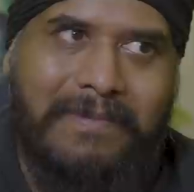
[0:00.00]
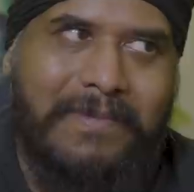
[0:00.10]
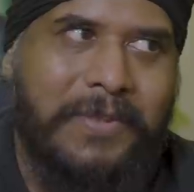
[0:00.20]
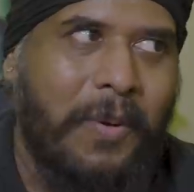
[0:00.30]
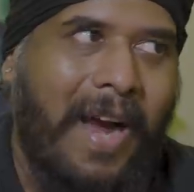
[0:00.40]

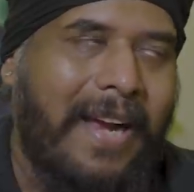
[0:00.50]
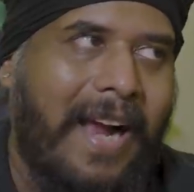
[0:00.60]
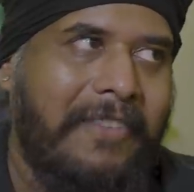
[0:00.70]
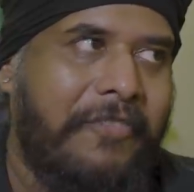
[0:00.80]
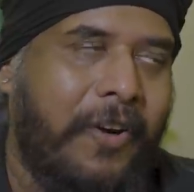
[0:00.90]
So
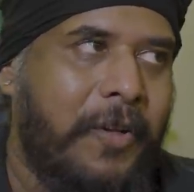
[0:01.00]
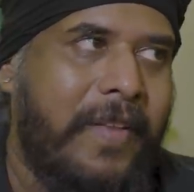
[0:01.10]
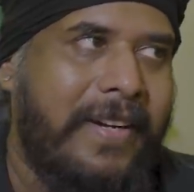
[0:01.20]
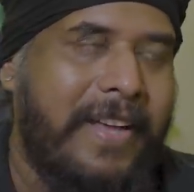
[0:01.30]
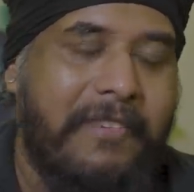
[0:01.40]
I follow
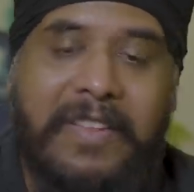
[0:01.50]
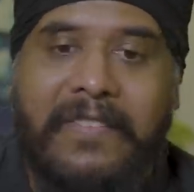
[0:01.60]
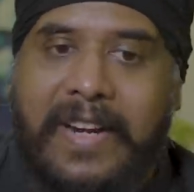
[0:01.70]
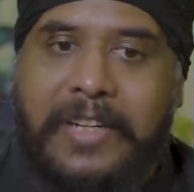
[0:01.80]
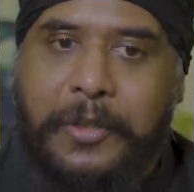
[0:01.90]
that in everything
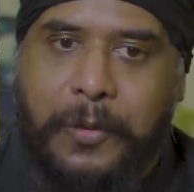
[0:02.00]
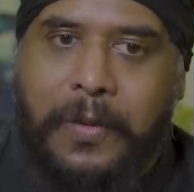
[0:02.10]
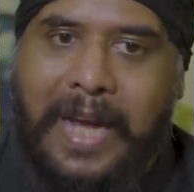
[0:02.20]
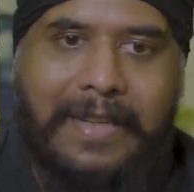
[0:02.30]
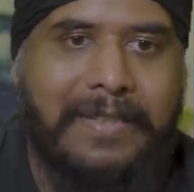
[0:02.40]
that I do,
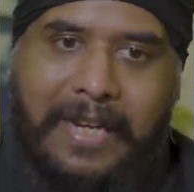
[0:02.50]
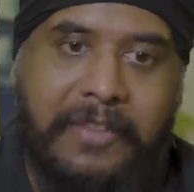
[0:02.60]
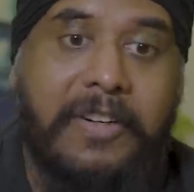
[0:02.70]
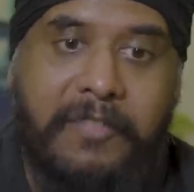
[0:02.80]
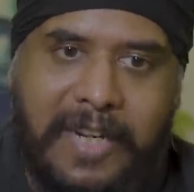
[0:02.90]
and it kind
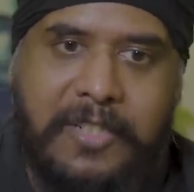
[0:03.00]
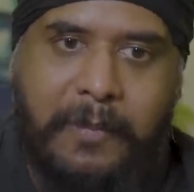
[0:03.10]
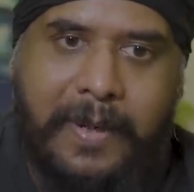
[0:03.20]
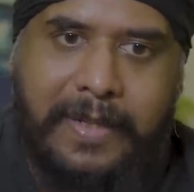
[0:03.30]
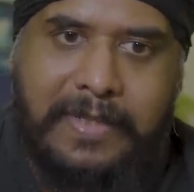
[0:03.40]
of reflects on
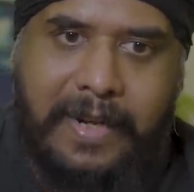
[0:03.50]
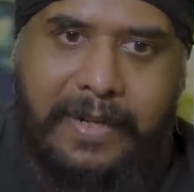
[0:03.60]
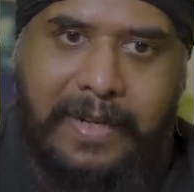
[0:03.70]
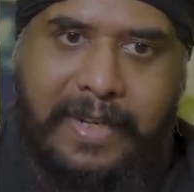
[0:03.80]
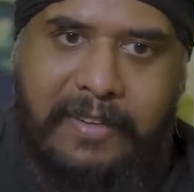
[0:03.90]
my design.
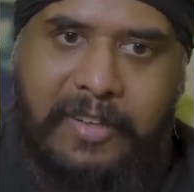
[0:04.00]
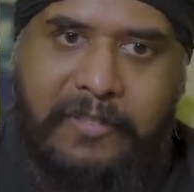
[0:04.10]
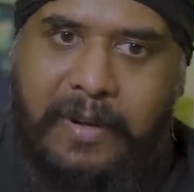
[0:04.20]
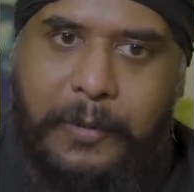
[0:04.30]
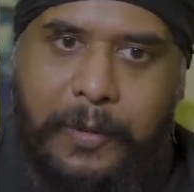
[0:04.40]
Like, even
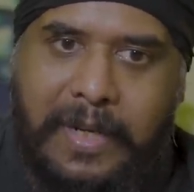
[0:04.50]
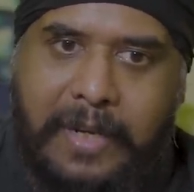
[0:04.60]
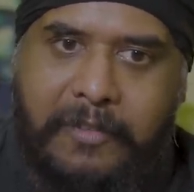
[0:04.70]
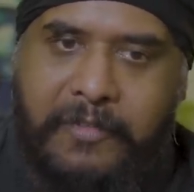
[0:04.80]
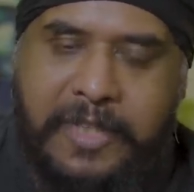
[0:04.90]
if I'm doing like
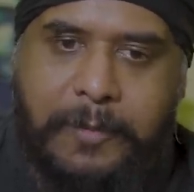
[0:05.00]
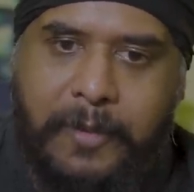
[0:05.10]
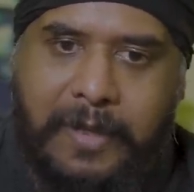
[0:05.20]
a Facebook